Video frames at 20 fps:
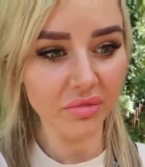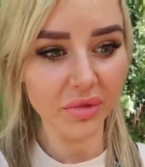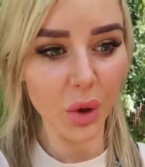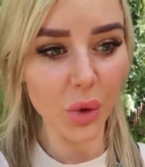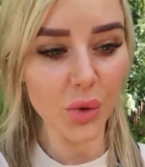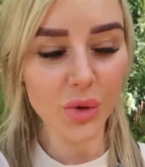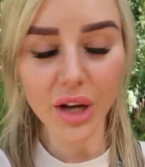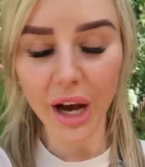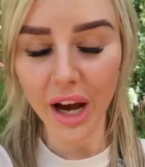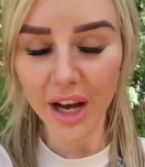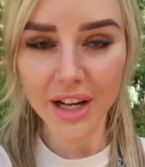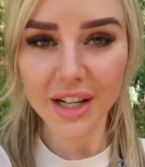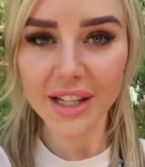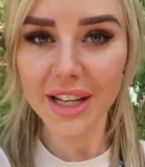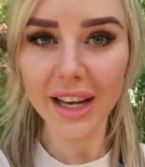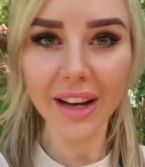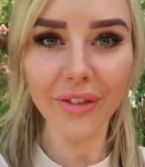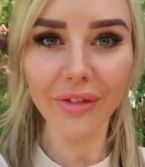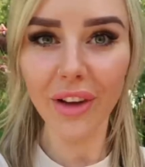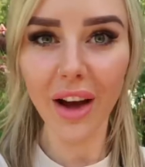
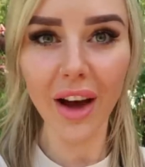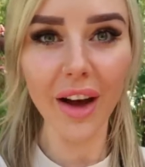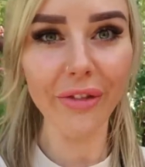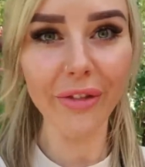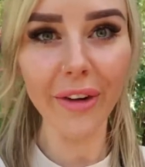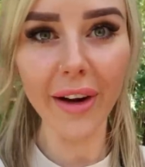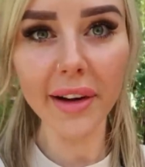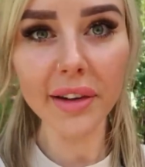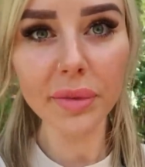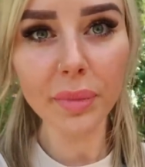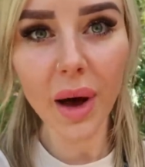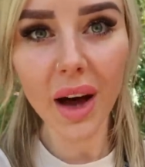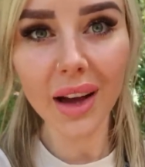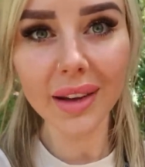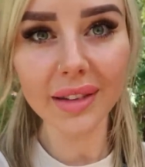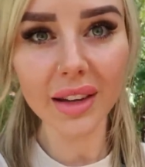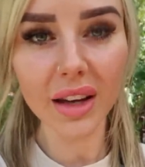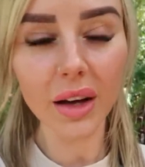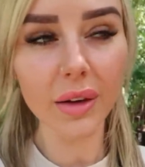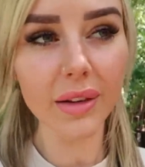alternative, like a fast
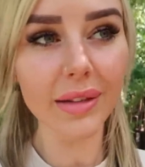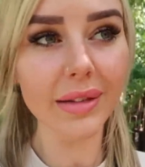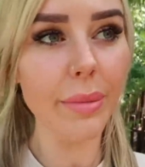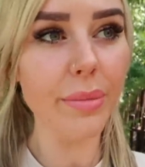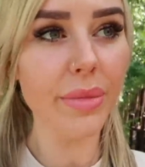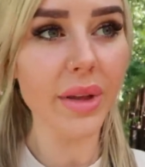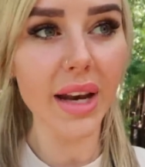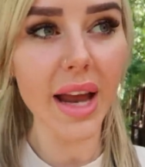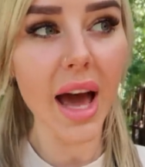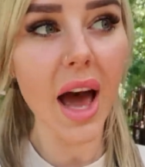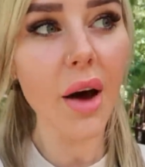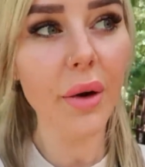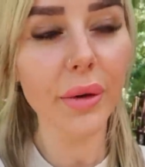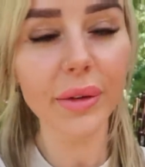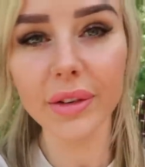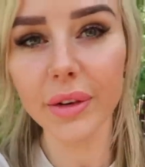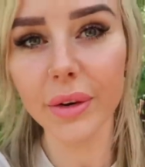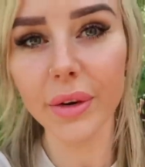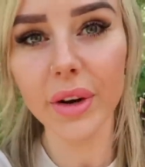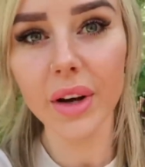pass to get on something else,
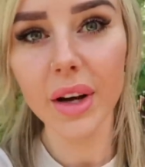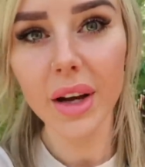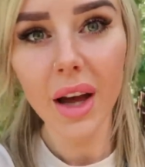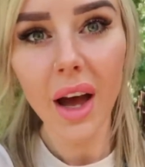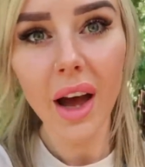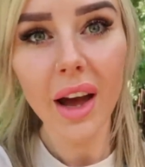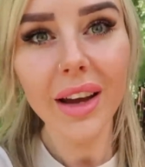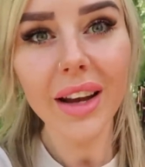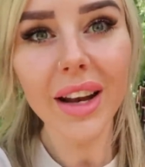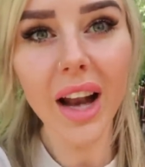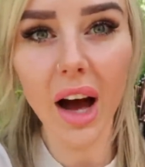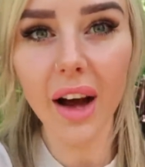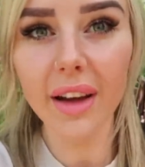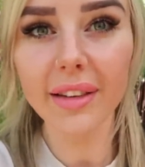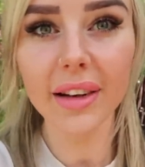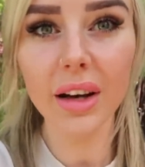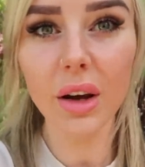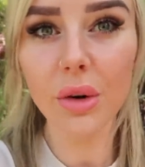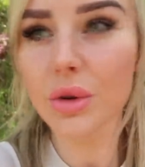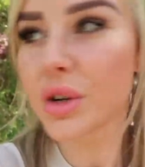or you know,
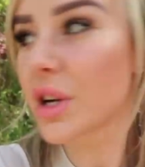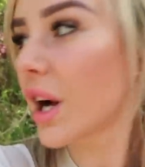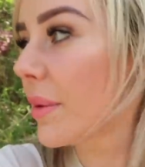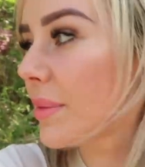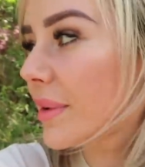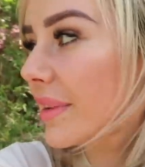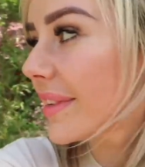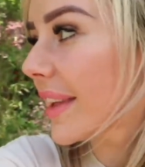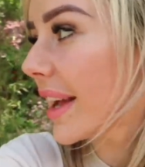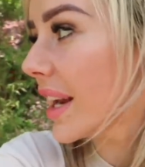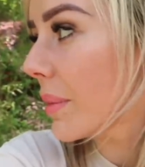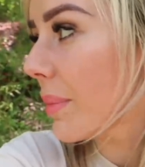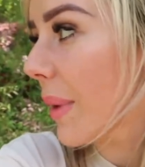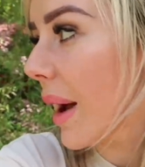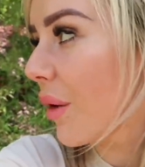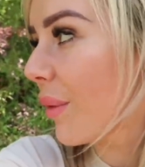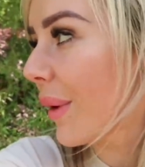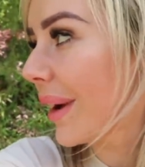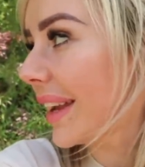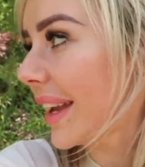it's a long time to stand
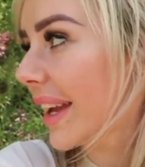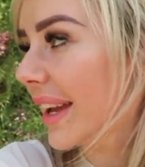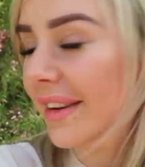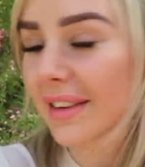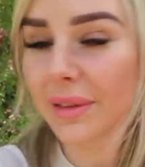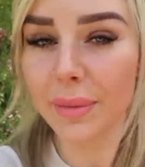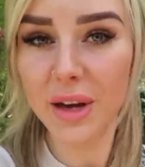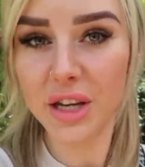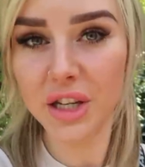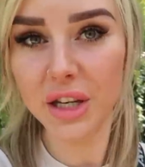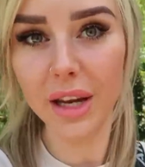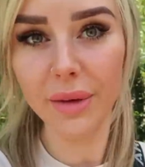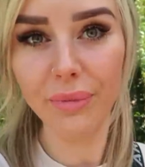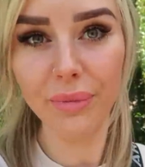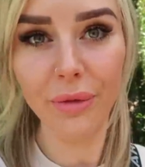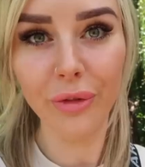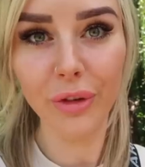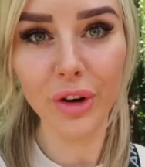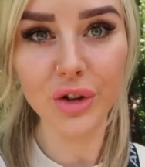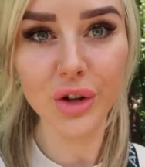about waiting, especially
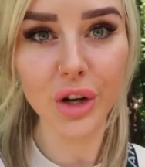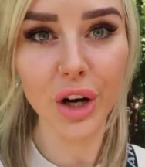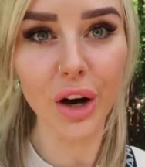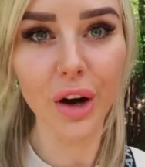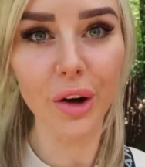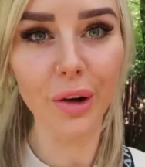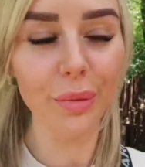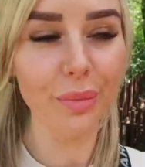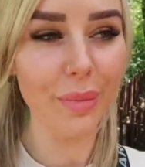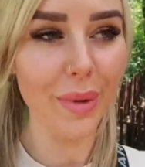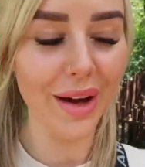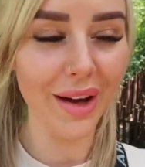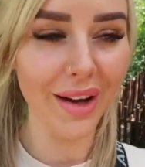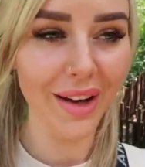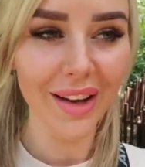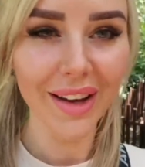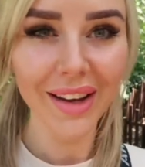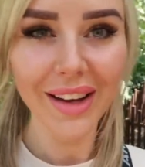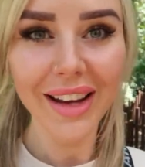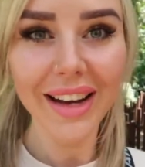for a child. But
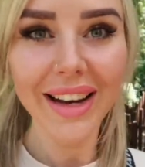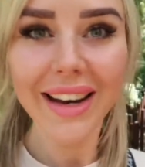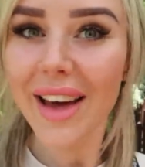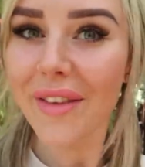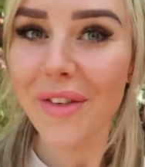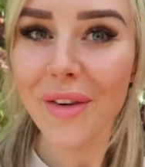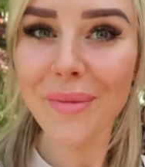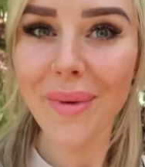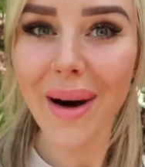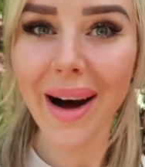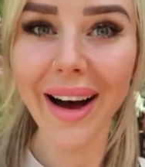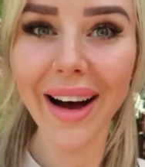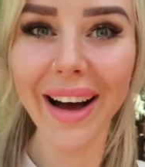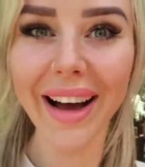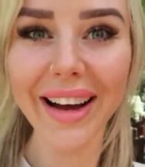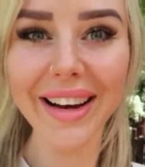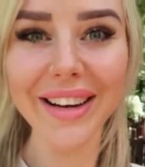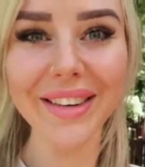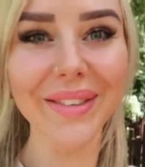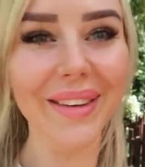never mind.